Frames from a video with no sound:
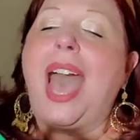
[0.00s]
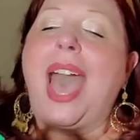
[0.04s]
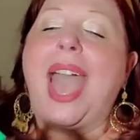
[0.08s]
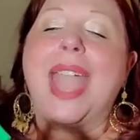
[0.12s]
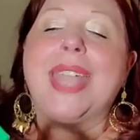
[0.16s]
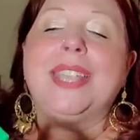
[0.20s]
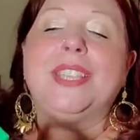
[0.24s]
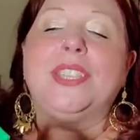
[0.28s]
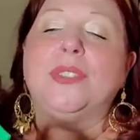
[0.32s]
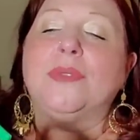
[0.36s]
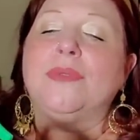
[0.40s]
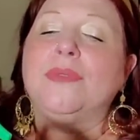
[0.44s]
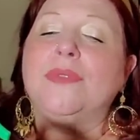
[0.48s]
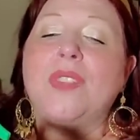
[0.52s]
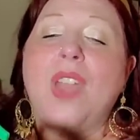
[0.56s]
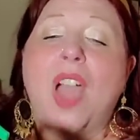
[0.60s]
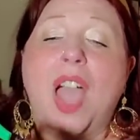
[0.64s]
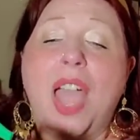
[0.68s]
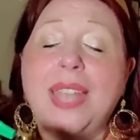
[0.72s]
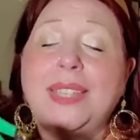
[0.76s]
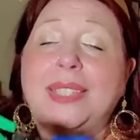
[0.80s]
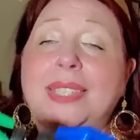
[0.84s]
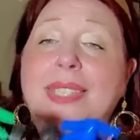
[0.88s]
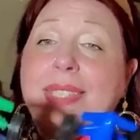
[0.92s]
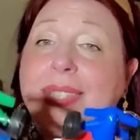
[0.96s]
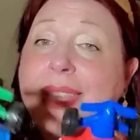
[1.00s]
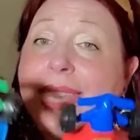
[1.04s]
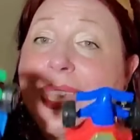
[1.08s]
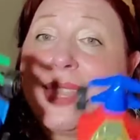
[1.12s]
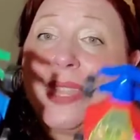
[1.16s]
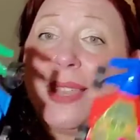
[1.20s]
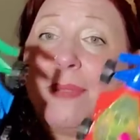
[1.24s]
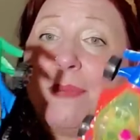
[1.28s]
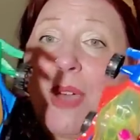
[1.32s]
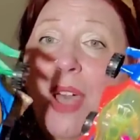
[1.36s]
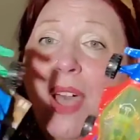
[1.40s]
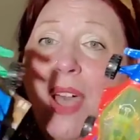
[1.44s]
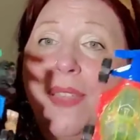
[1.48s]
I do not see
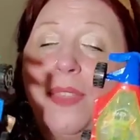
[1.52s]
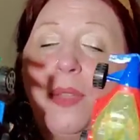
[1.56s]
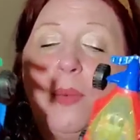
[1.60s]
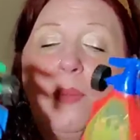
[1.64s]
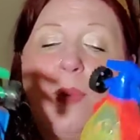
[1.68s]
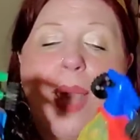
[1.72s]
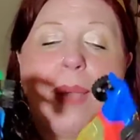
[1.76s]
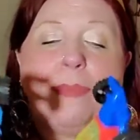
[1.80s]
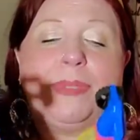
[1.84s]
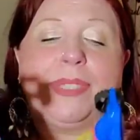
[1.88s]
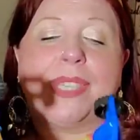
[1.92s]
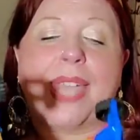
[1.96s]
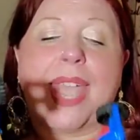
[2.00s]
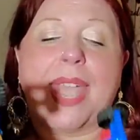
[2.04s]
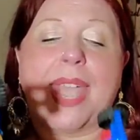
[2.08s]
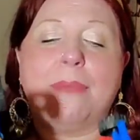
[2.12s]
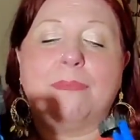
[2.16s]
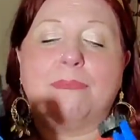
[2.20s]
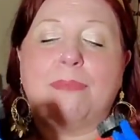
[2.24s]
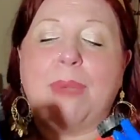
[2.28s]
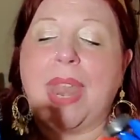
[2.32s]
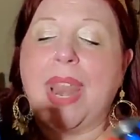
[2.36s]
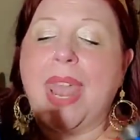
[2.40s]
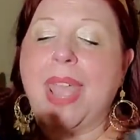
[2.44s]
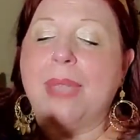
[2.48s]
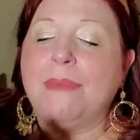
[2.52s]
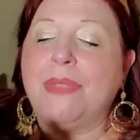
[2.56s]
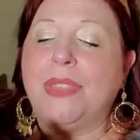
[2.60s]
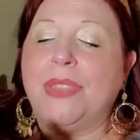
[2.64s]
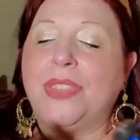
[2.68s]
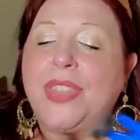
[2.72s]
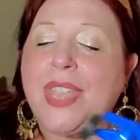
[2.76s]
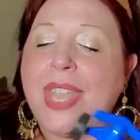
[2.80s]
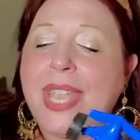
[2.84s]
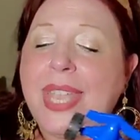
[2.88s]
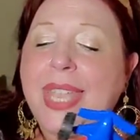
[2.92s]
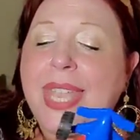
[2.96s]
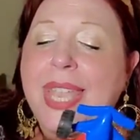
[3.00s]
them on the website, but I'm
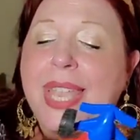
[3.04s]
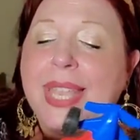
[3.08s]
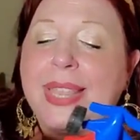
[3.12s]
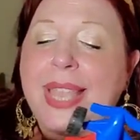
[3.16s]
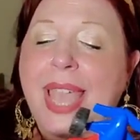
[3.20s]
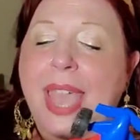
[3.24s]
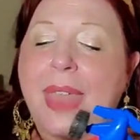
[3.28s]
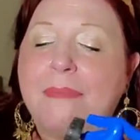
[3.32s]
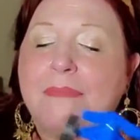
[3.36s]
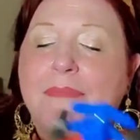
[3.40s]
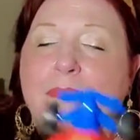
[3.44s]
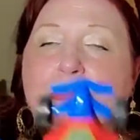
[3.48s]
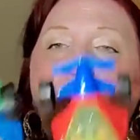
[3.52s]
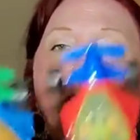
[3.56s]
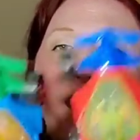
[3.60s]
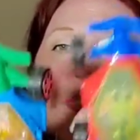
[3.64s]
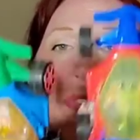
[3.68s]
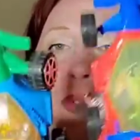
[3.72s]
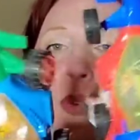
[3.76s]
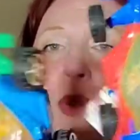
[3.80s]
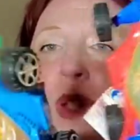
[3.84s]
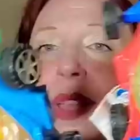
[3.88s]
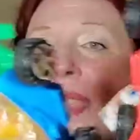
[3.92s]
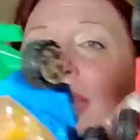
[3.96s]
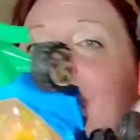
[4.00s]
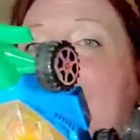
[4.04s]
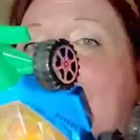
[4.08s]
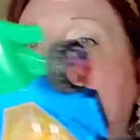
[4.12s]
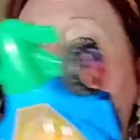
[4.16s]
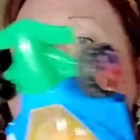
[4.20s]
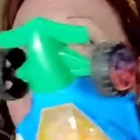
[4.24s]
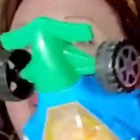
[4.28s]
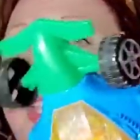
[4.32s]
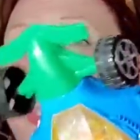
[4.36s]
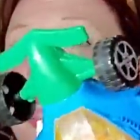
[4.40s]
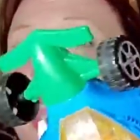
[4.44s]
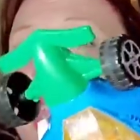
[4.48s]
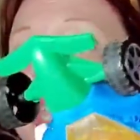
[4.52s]
thinking that before the
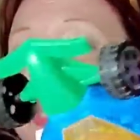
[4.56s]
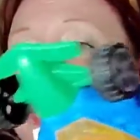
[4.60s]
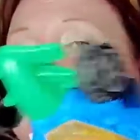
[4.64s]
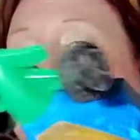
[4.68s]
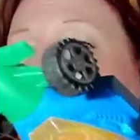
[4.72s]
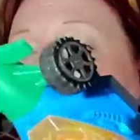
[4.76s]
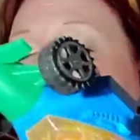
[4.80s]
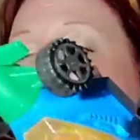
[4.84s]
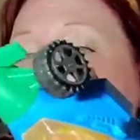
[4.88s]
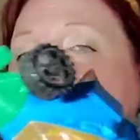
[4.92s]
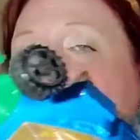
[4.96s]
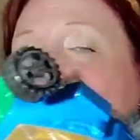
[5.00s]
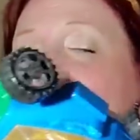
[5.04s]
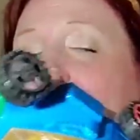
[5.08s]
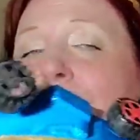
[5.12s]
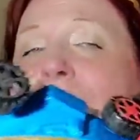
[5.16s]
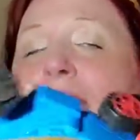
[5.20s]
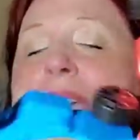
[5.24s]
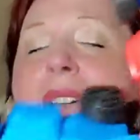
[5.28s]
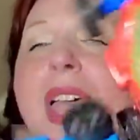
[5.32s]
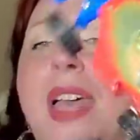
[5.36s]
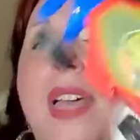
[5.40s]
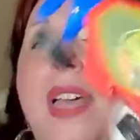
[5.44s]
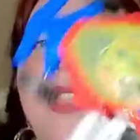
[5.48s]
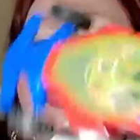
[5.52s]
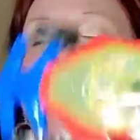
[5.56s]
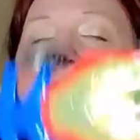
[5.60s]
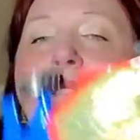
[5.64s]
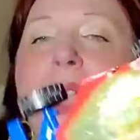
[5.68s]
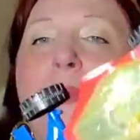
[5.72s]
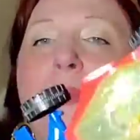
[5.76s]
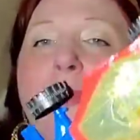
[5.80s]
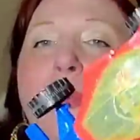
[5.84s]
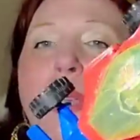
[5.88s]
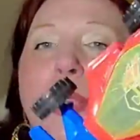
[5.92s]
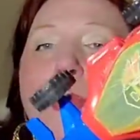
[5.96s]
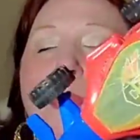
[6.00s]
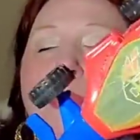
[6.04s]
holidays come, they
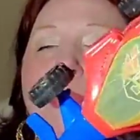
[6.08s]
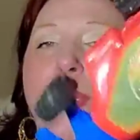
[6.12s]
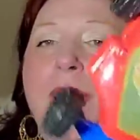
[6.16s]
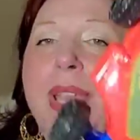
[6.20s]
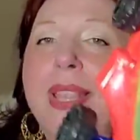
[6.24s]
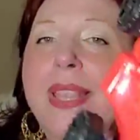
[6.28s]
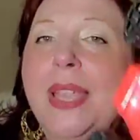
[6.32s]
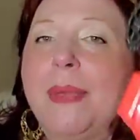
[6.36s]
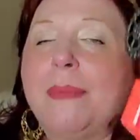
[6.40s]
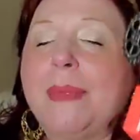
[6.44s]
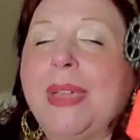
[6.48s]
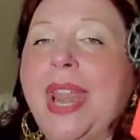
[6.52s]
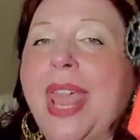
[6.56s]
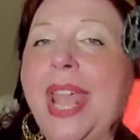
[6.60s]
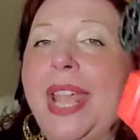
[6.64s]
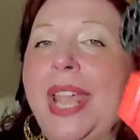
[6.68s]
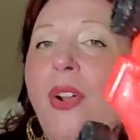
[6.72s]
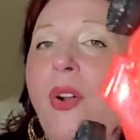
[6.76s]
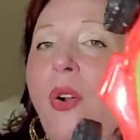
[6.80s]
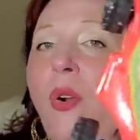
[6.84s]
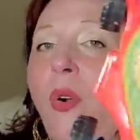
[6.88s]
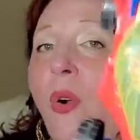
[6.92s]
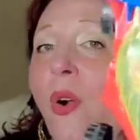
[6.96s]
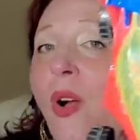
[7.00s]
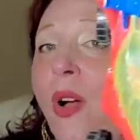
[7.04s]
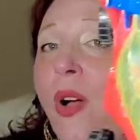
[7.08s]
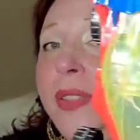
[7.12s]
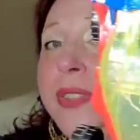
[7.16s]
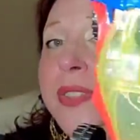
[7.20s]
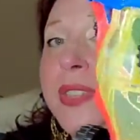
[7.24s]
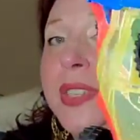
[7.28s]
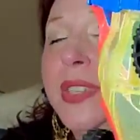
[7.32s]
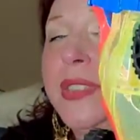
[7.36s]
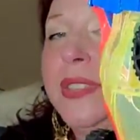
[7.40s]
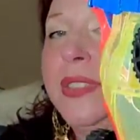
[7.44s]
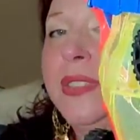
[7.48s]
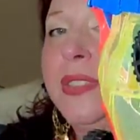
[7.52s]
will bring them. And I called